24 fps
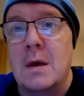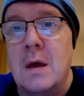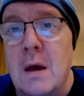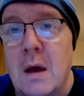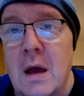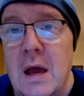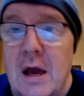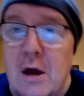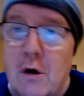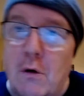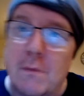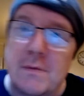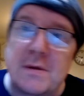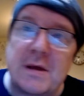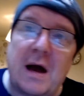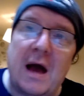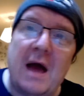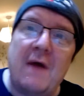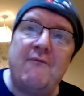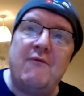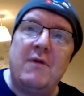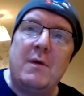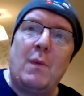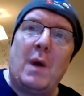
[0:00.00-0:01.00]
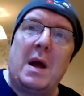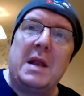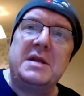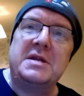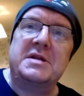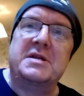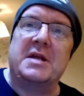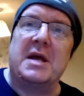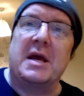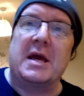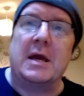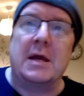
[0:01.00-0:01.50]
It comes out every
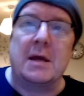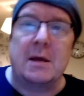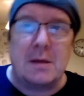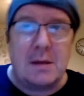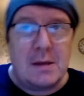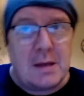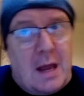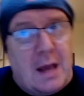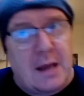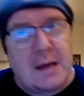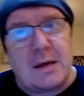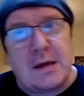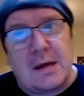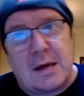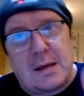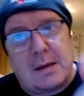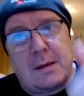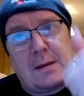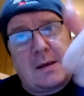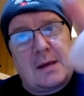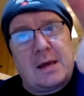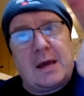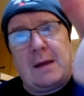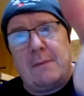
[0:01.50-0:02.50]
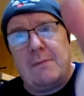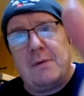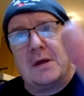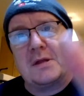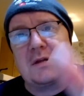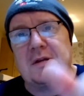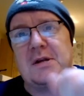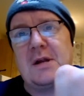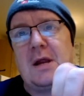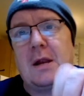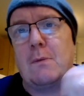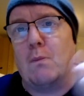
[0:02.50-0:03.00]
Wednesday. Hey, keep
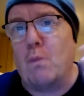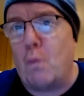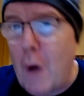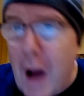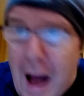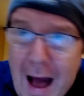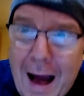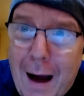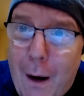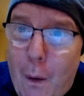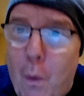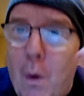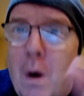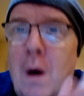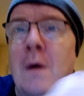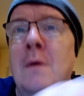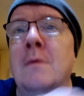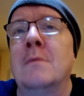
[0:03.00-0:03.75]
listening. Wow!